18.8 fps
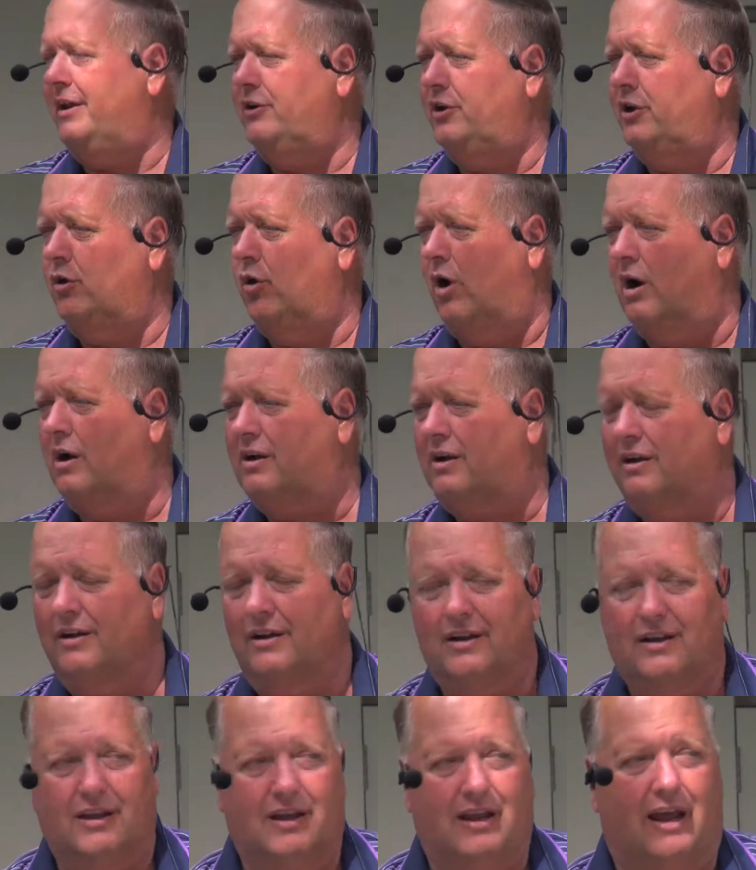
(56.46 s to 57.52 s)
in New York.
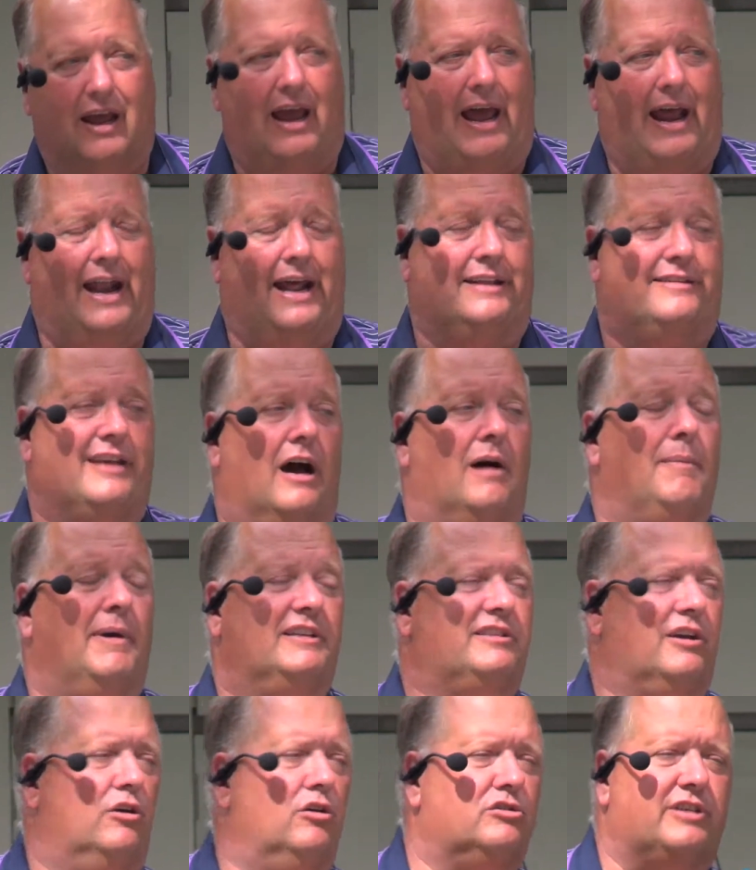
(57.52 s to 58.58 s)
And I tell him, I
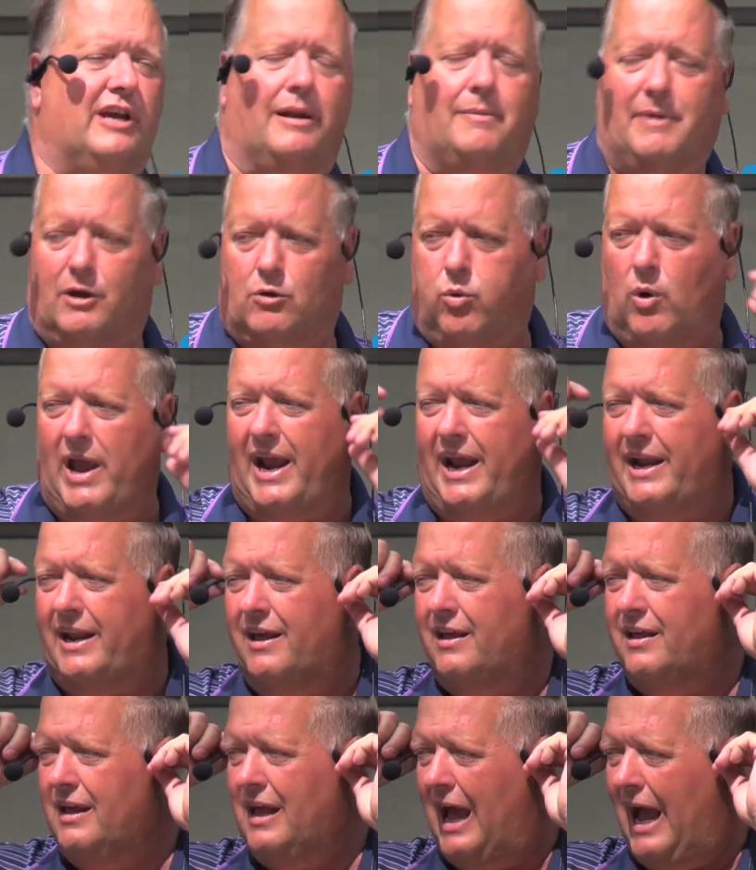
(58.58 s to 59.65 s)
said, Lieutenant McQuaid,
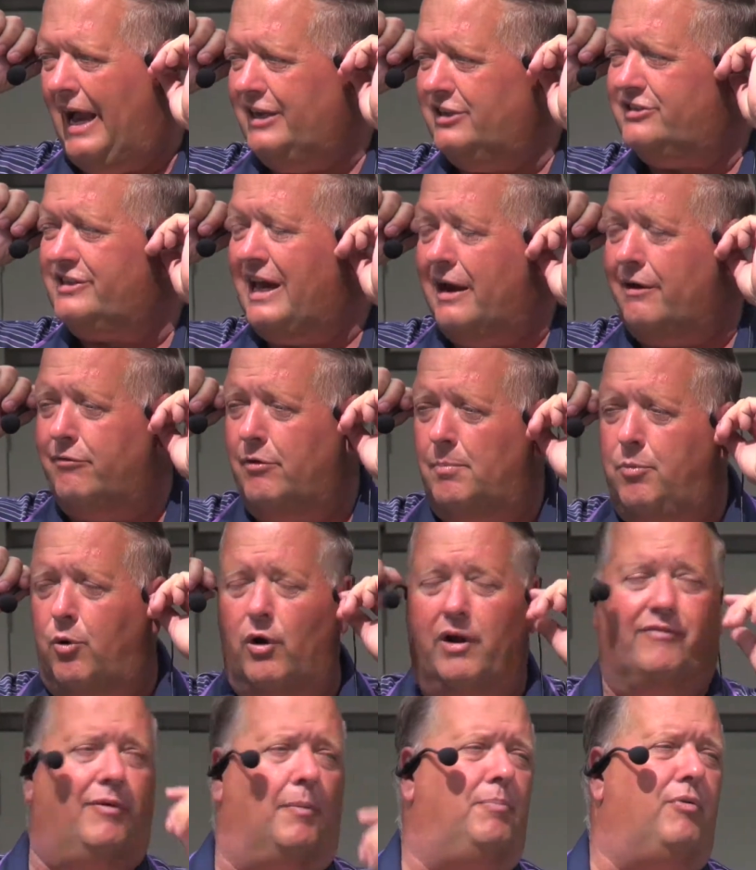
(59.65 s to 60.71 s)
I just got a
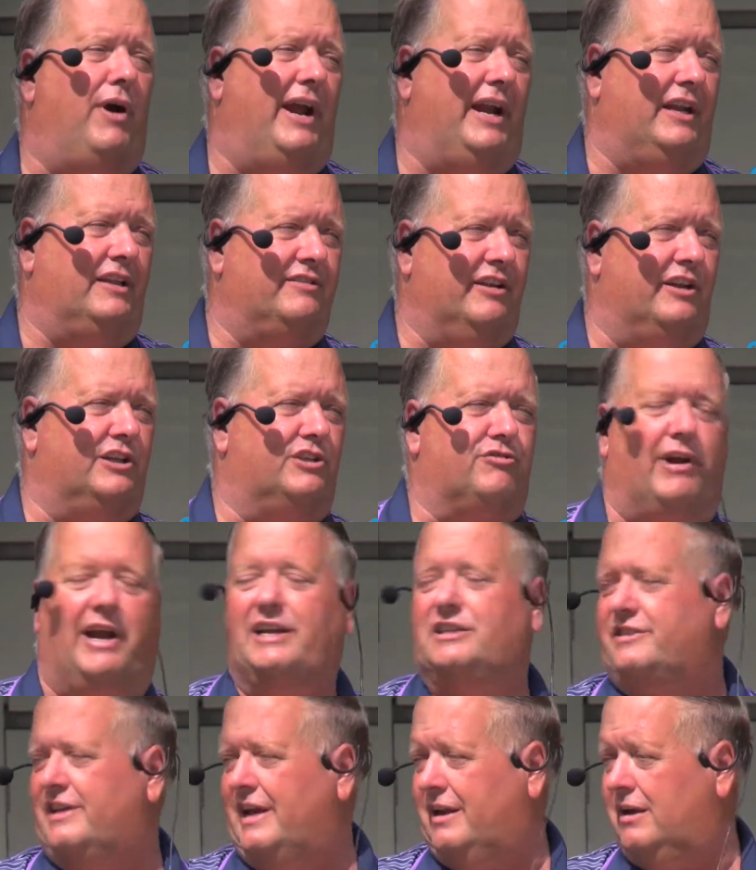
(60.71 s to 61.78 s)
report of a plane into the
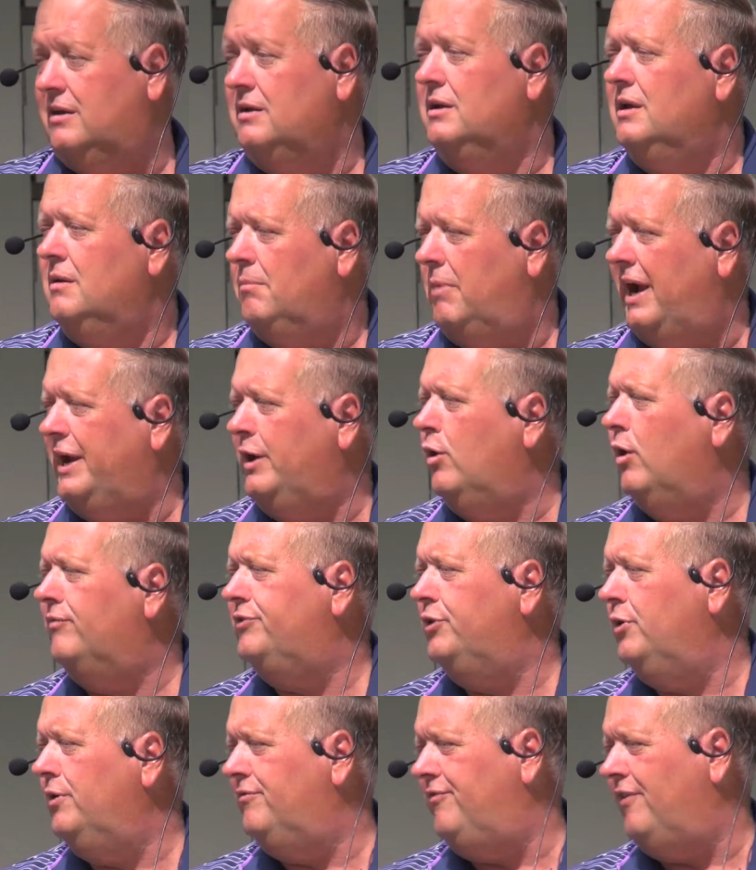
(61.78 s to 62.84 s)
Trade Center by an
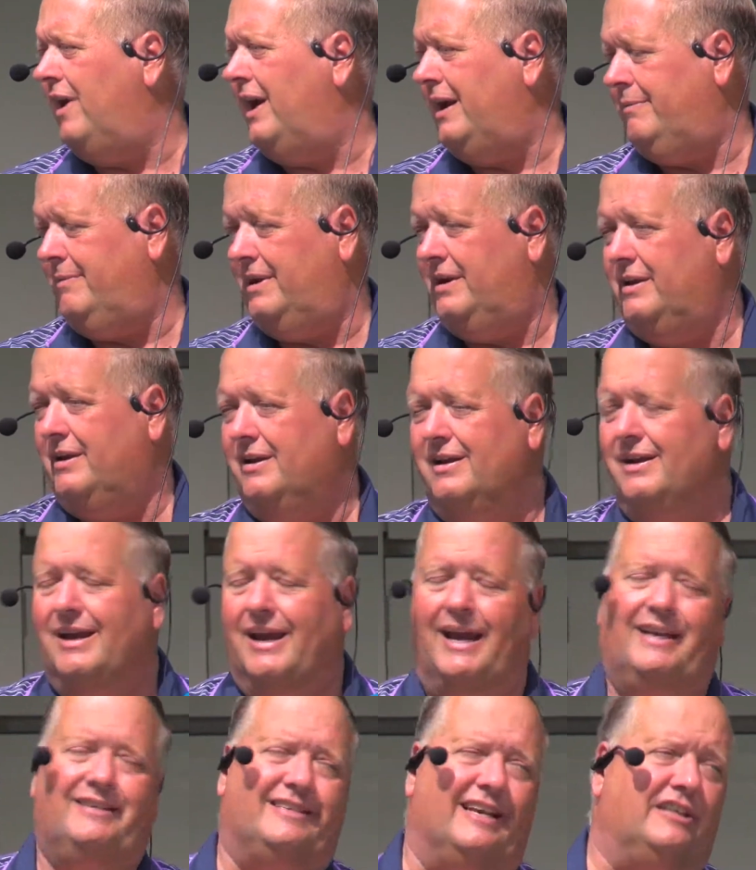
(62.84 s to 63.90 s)
off-duty fireman.
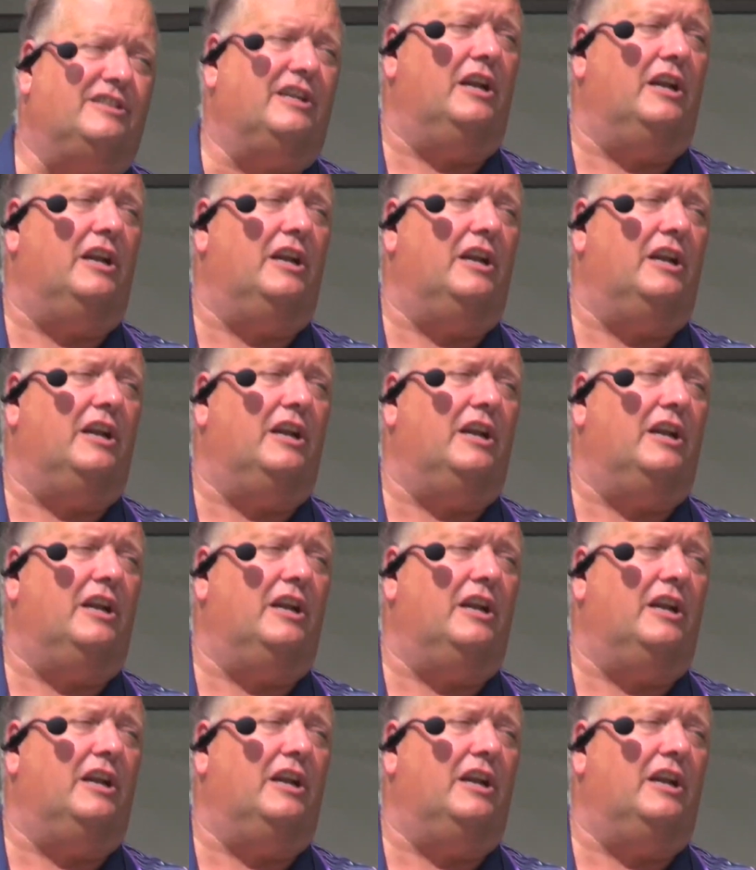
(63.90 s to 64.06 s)
He said,